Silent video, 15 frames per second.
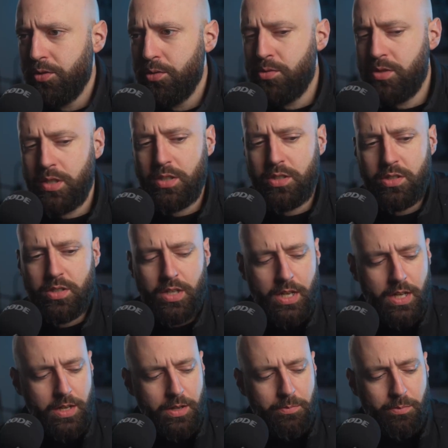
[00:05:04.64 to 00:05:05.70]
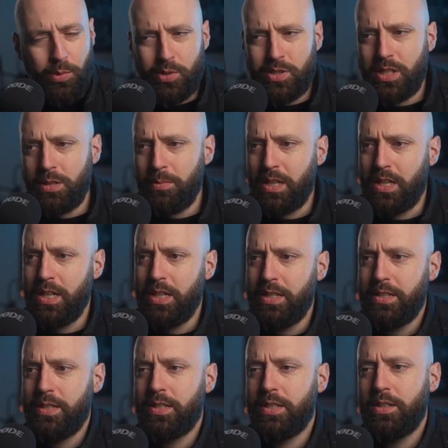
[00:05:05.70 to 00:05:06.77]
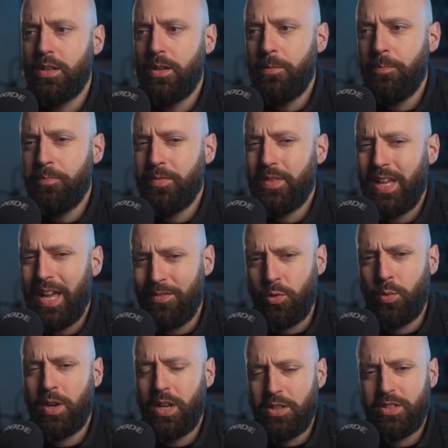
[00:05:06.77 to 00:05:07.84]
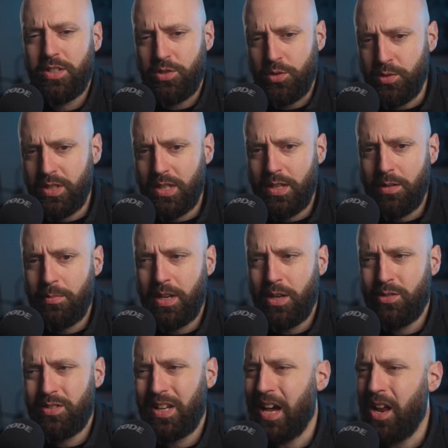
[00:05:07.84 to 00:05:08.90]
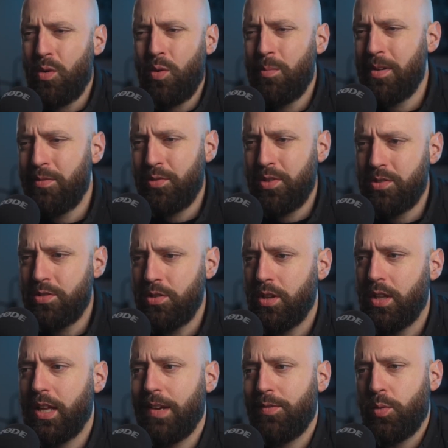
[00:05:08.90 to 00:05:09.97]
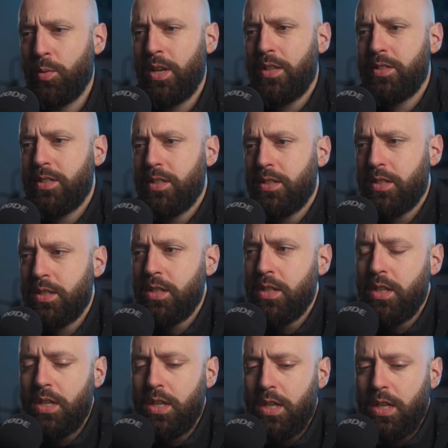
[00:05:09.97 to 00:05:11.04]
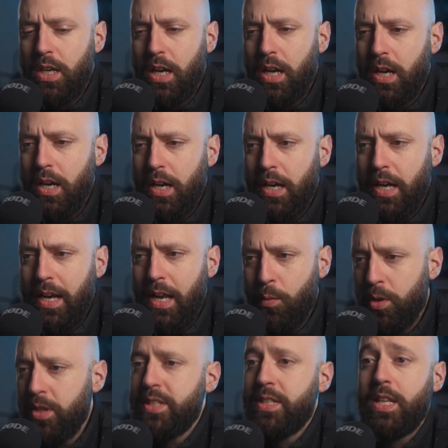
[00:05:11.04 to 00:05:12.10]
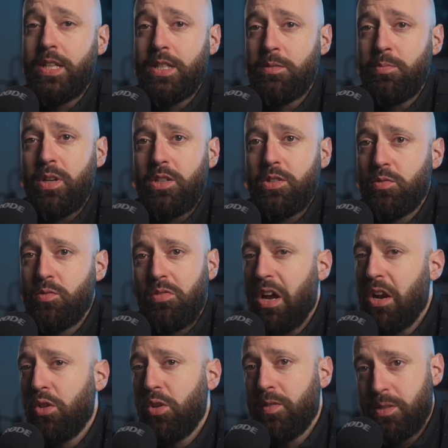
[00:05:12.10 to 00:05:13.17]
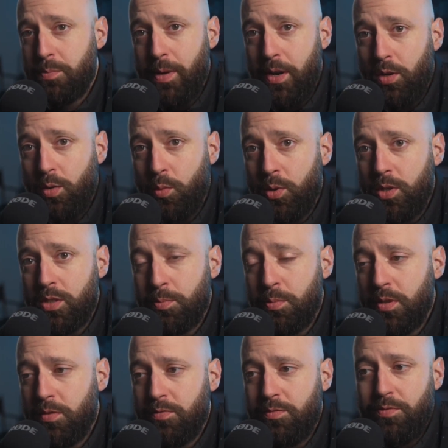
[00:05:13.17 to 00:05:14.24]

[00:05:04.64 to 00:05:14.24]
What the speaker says: usage, mostly because everyone else is using them, and I was like, I don't want my footage to look like everyone else's. And I will say this much: I don't know if it's better or worse, but